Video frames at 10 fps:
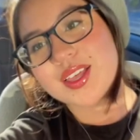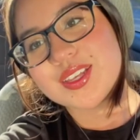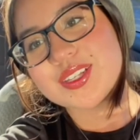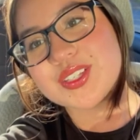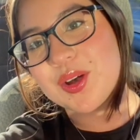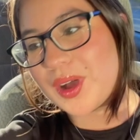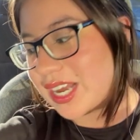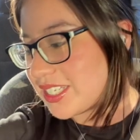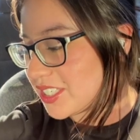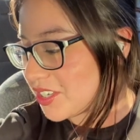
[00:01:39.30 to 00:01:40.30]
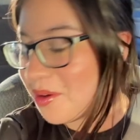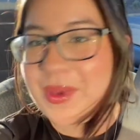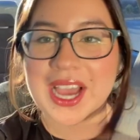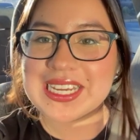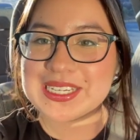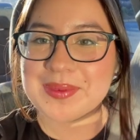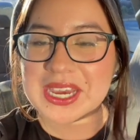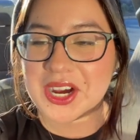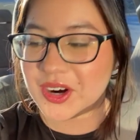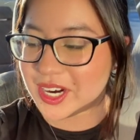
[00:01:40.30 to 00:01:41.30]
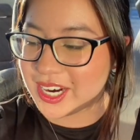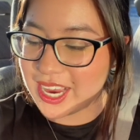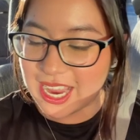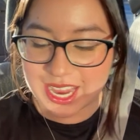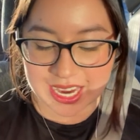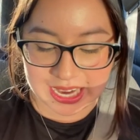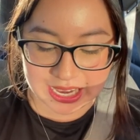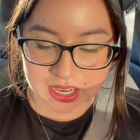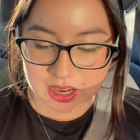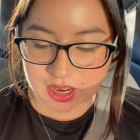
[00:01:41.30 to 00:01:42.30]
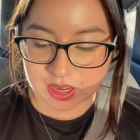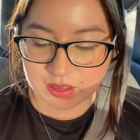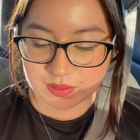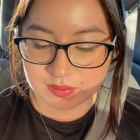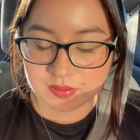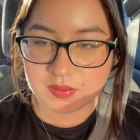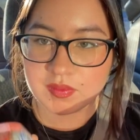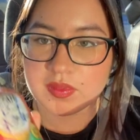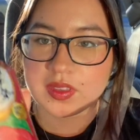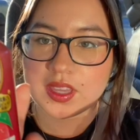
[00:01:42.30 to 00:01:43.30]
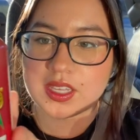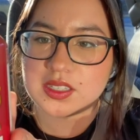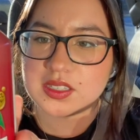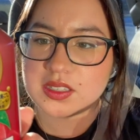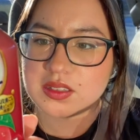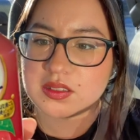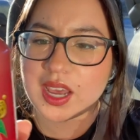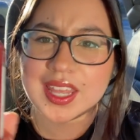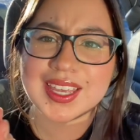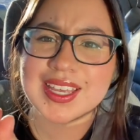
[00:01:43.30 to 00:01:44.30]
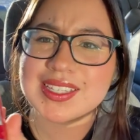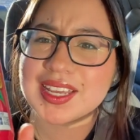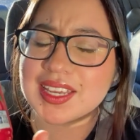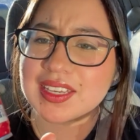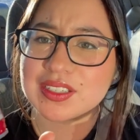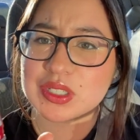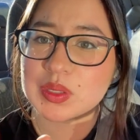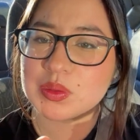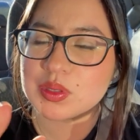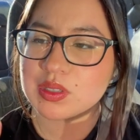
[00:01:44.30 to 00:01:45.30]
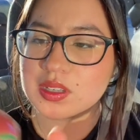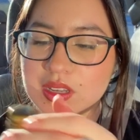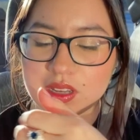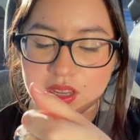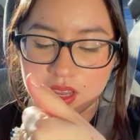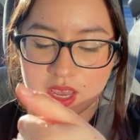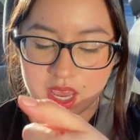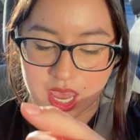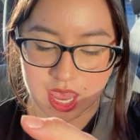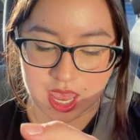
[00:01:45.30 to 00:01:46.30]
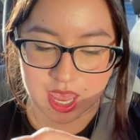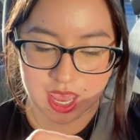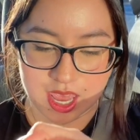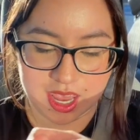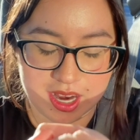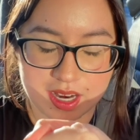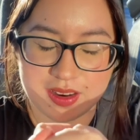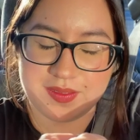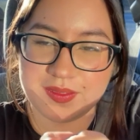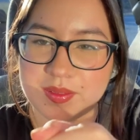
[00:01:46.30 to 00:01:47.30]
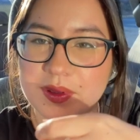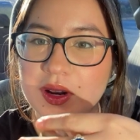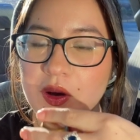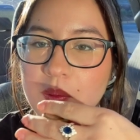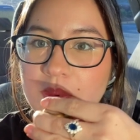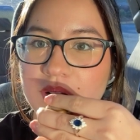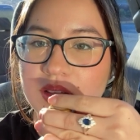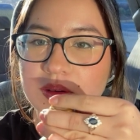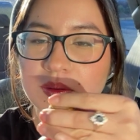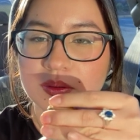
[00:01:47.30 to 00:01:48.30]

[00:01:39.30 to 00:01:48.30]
So I just got back into my car and I got this, I think it's like juice. And I'm gonna open it. Oh.